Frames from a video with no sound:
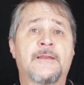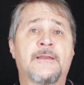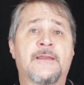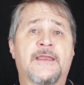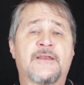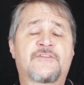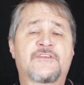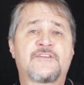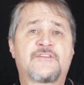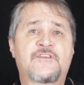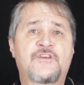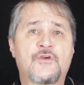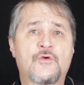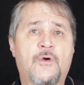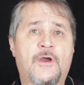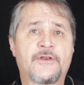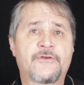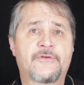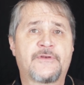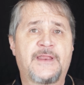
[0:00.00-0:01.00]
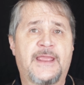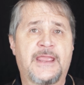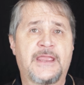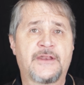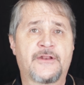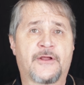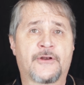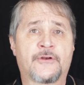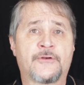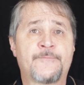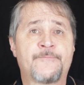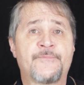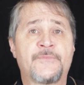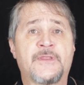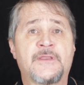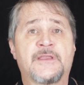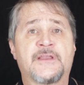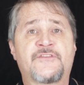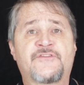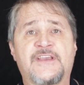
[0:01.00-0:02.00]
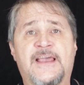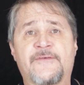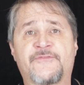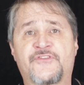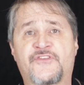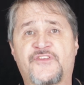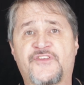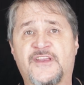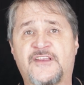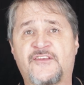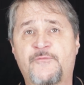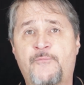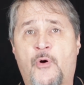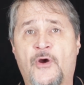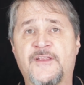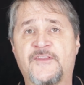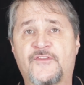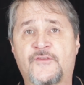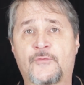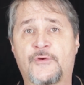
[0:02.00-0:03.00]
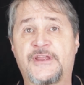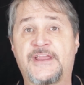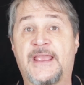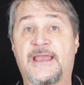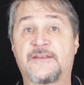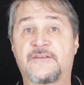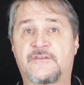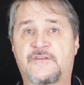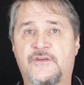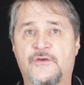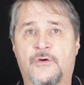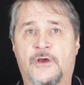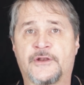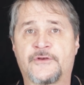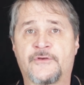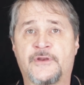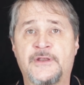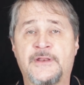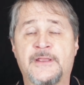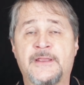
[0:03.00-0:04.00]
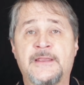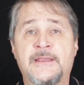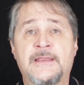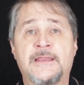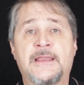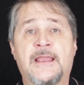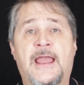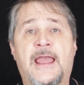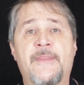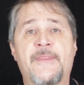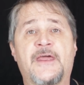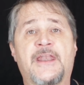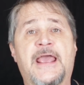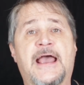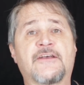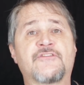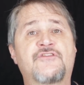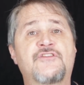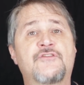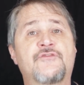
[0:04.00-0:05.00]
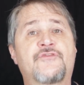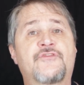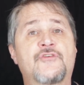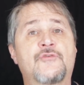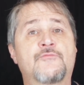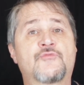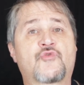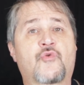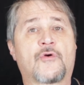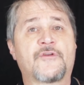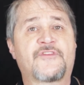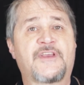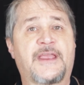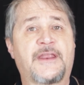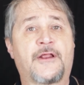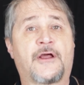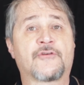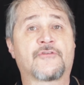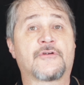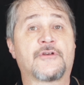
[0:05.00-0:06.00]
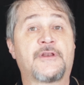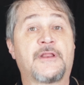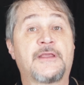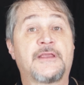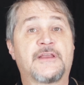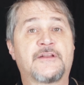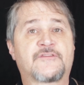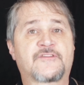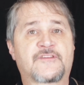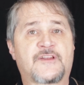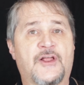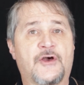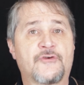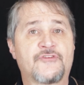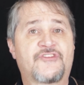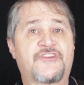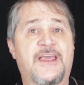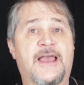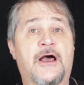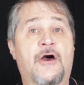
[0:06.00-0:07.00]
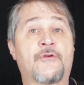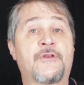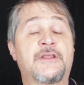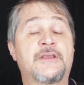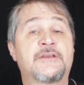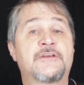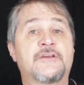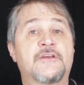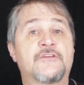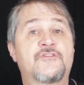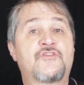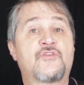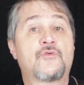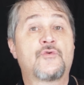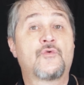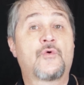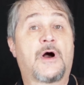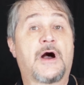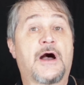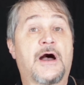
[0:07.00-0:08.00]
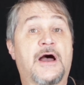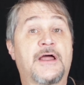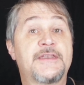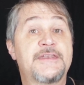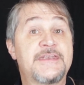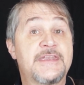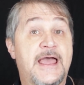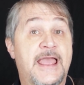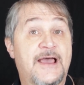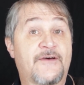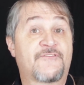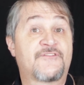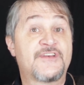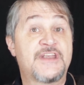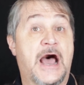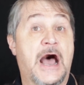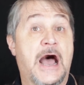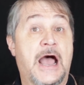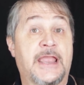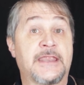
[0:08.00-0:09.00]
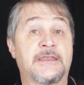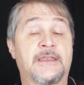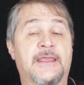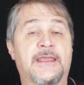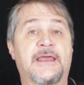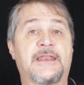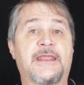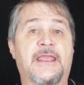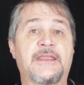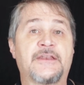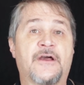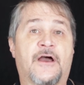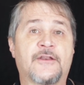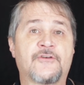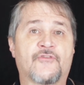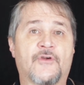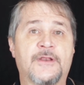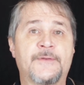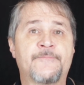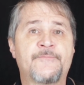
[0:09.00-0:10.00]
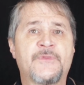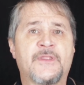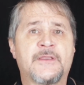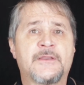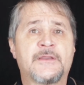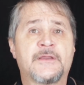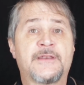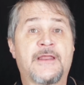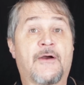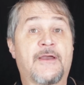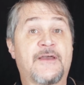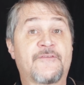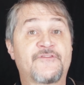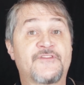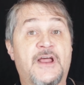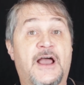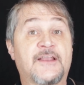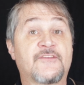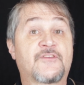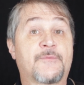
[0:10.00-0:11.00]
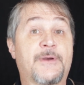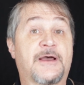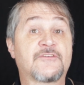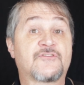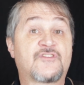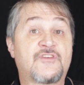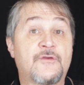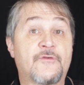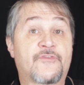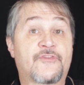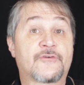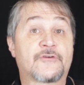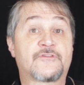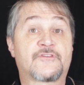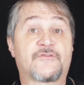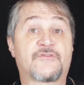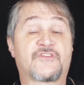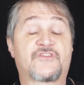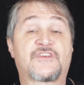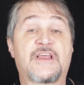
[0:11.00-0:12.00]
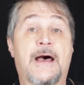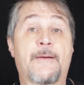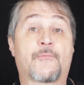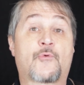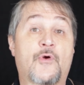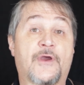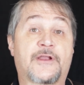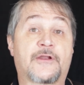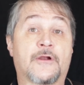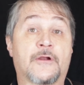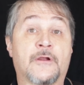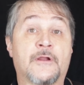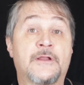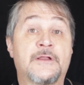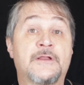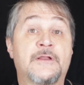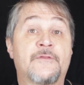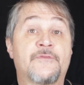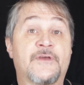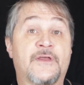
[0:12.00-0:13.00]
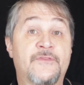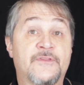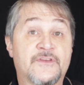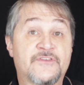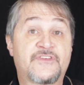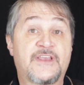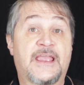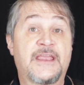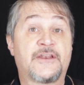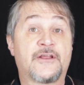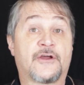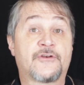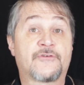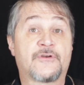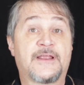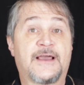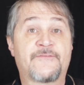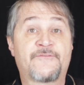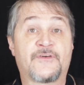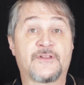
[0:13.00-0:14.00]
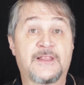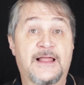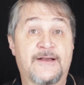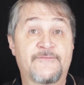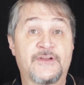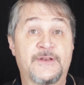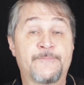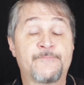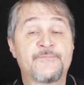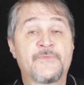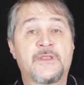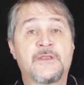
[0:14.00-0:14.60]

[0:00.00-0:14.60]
It's a 200 to 800. It's f/6.3 at 200. And then as you zoom towards 800, it slows down to f/9 at 800. Now, f/9 is about 2/3 of a stop quicker than this 800 f/11.